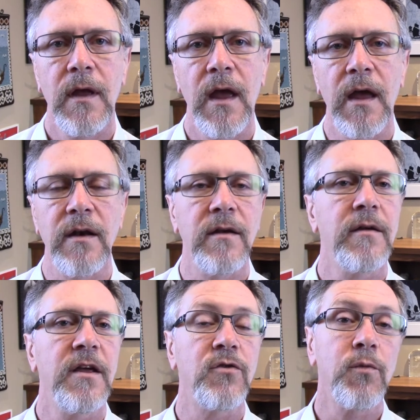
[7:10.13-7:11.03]
And
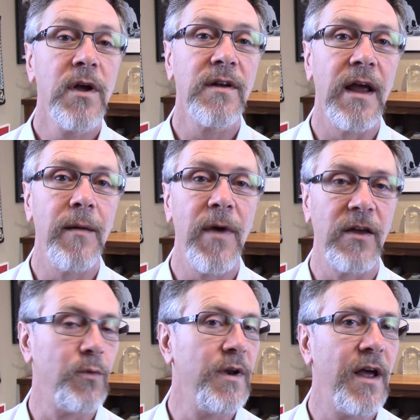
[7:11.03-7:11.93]
his real name,
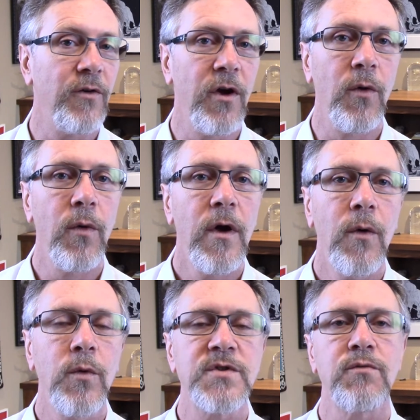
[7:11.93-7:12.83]
as we now know,
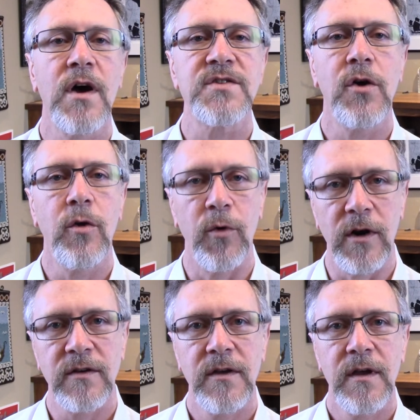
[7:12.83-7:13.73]
was Ross
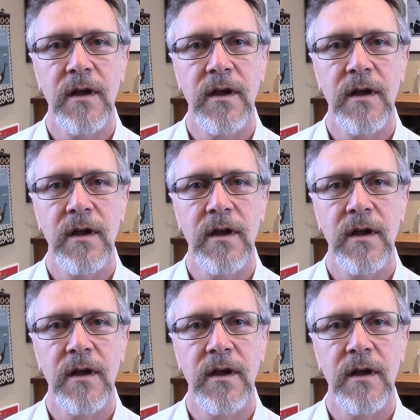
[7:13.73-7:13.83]
Ulbricht.